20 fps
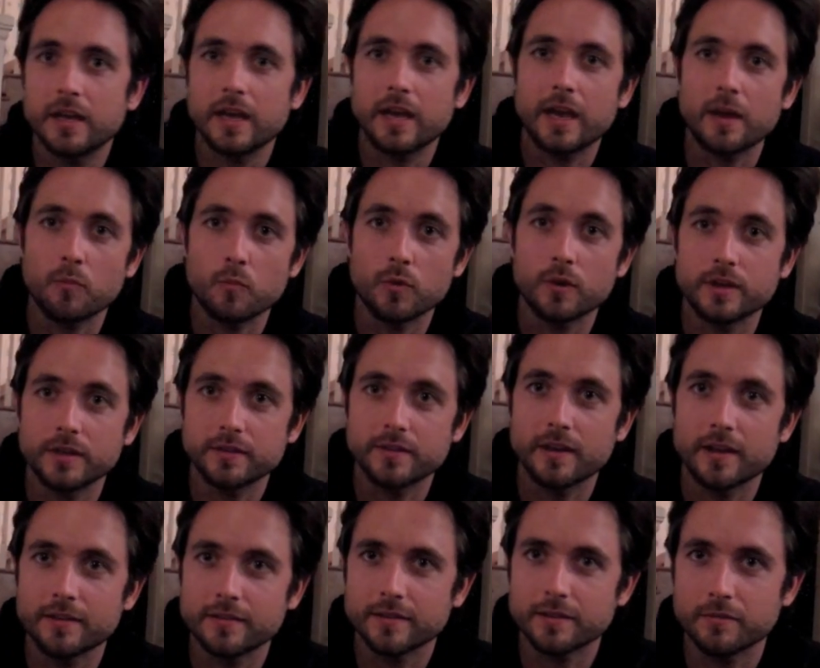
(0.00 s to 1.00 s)
And what he
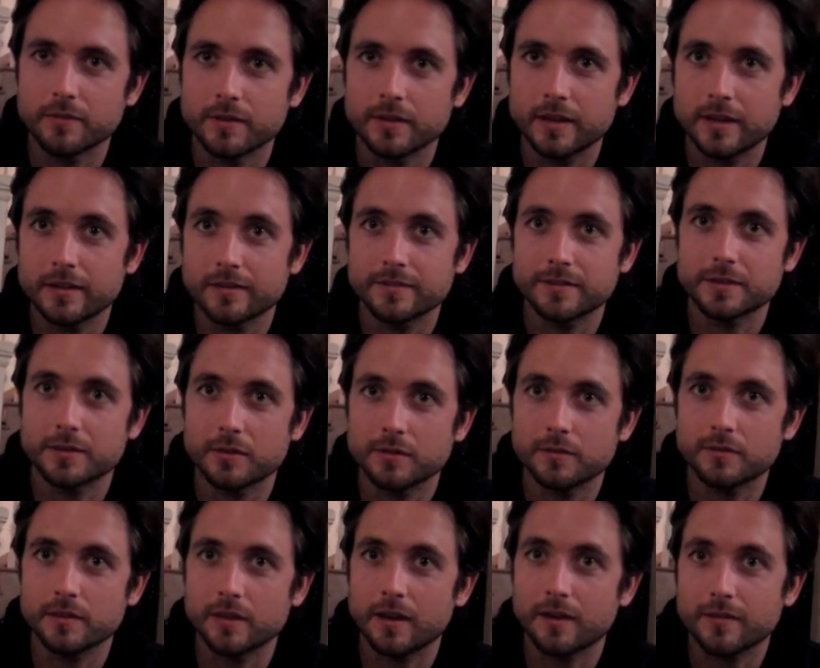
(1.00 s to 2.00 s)
does every day is he goes
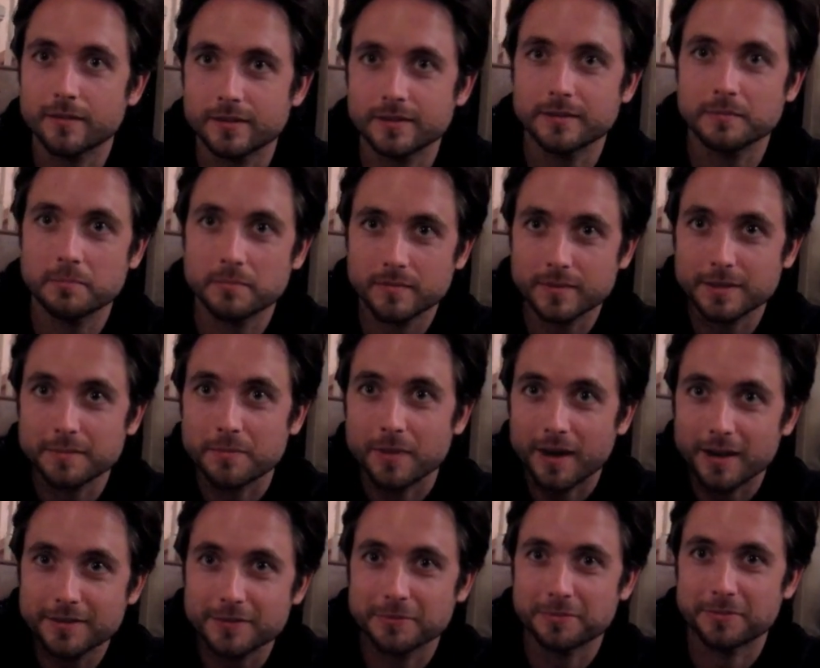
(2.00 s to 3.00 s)
out and he
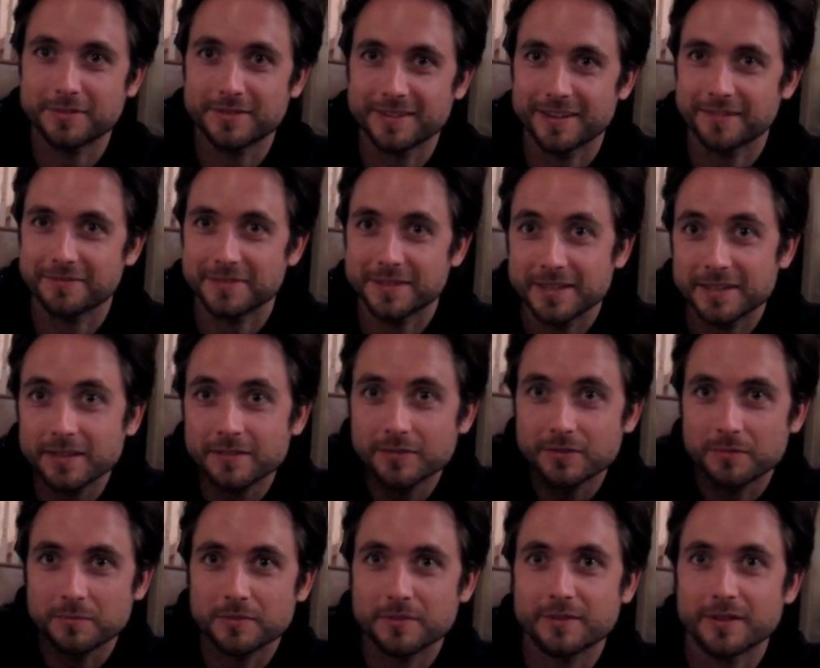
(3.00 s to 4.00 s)
buys him stuff, he gives
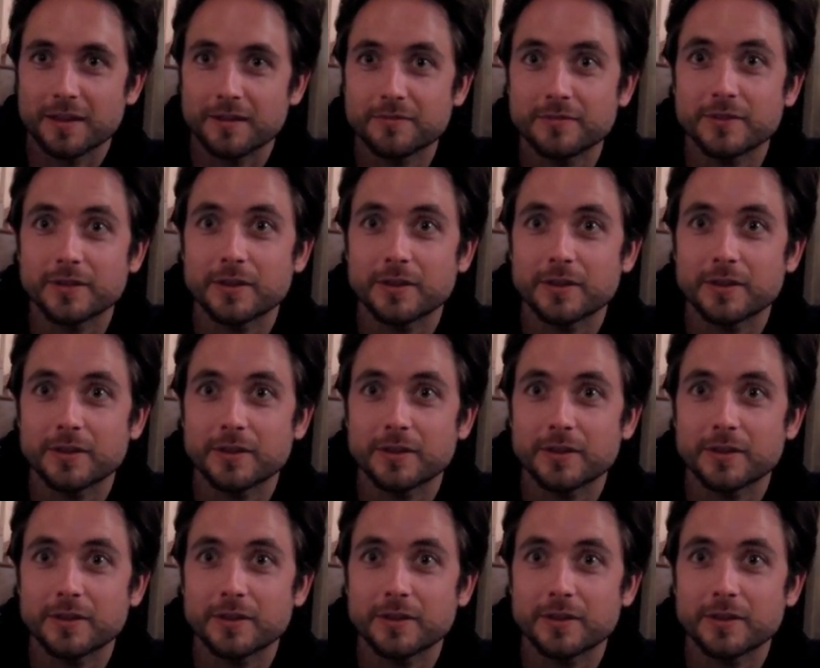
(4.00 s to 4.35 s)
him stuff,